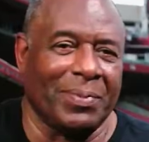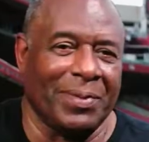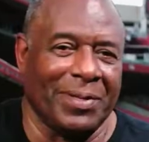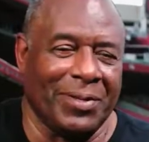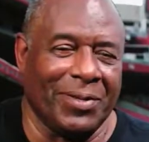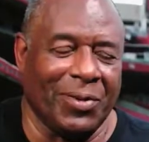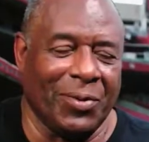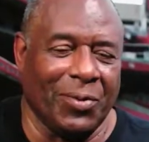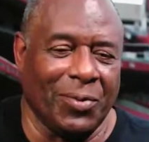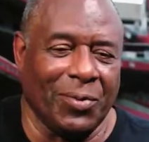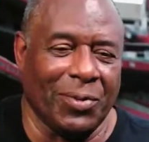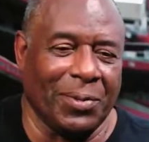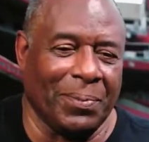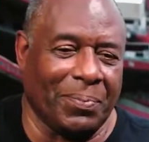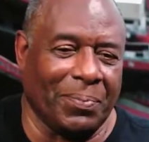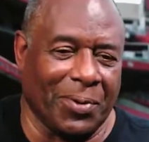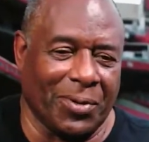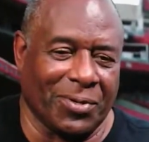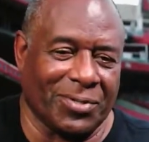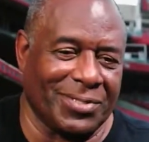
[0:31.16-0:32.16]
the only
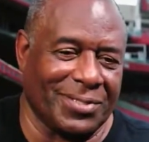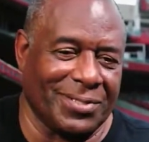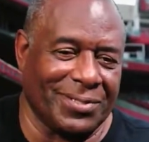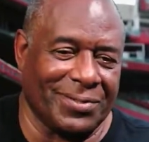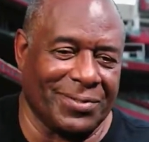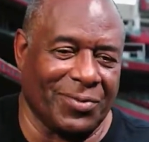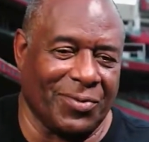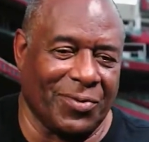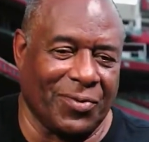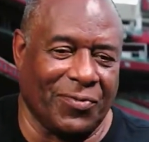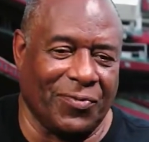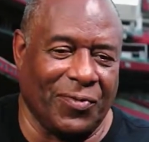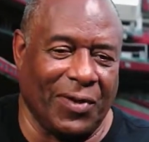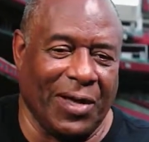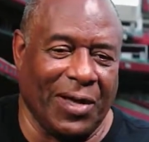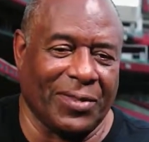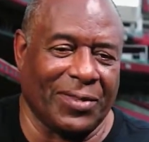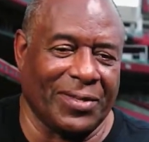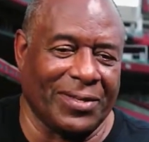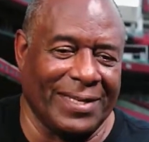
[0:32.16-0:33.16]
person or
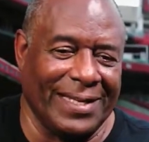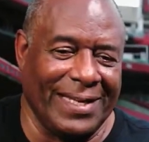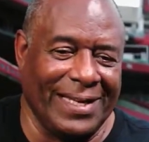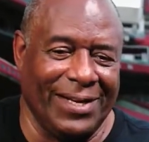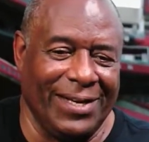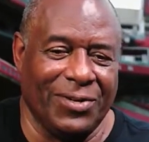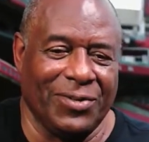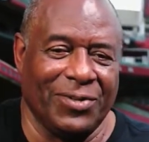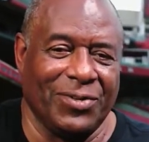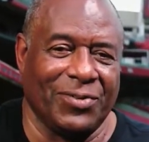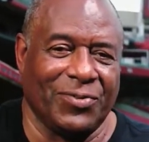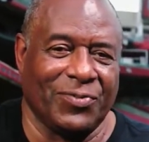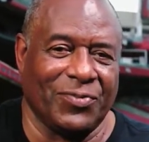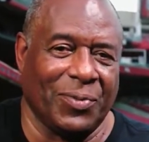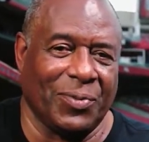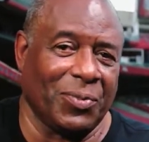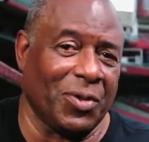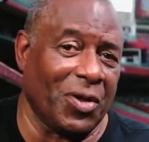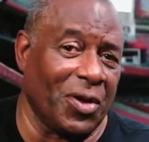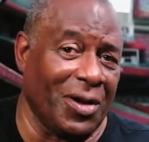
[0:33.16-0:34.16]
father to hear this
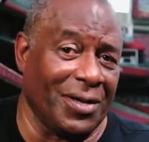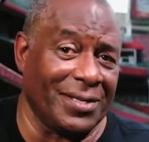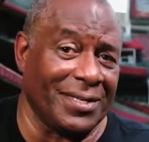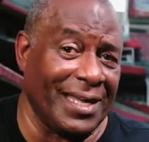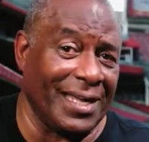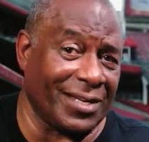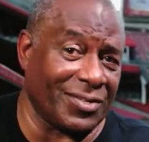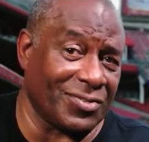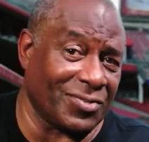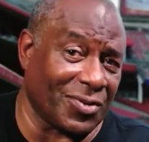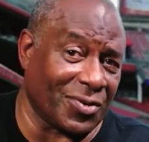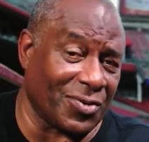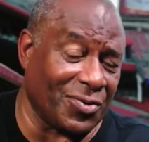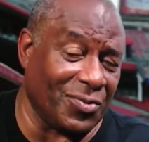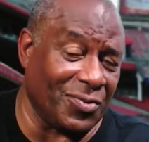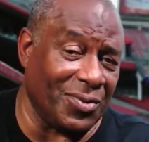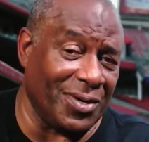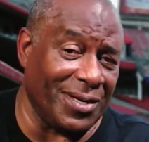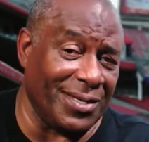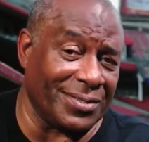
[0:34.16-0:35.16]
from the on deck circle
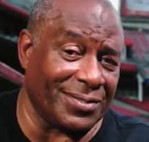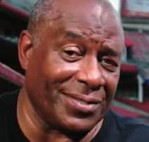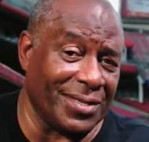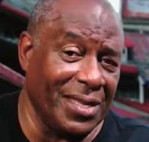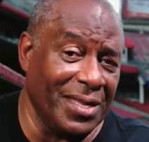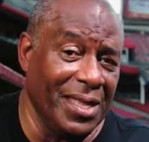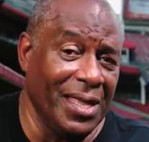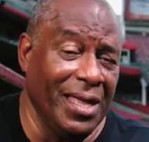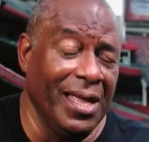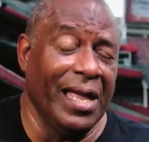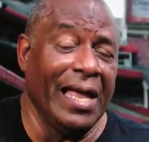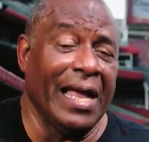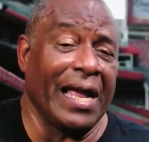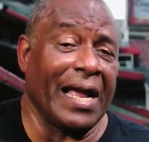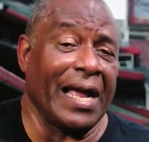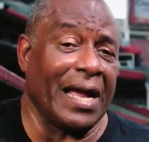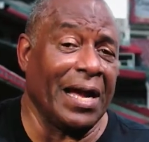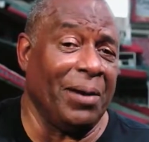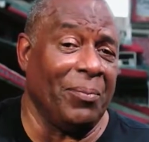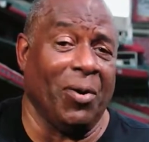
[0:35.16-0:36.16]
was,
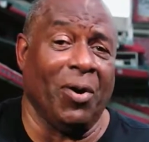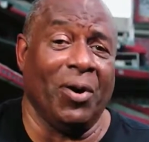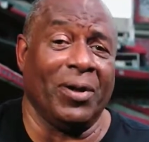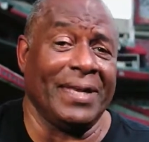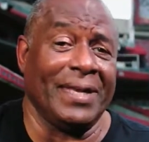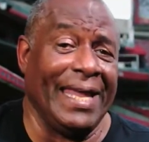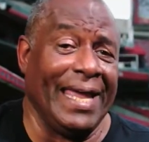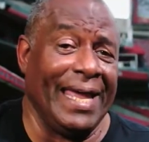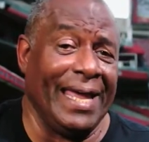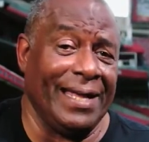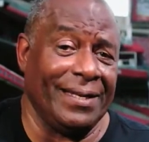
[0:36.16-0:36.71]
Come on, Dad.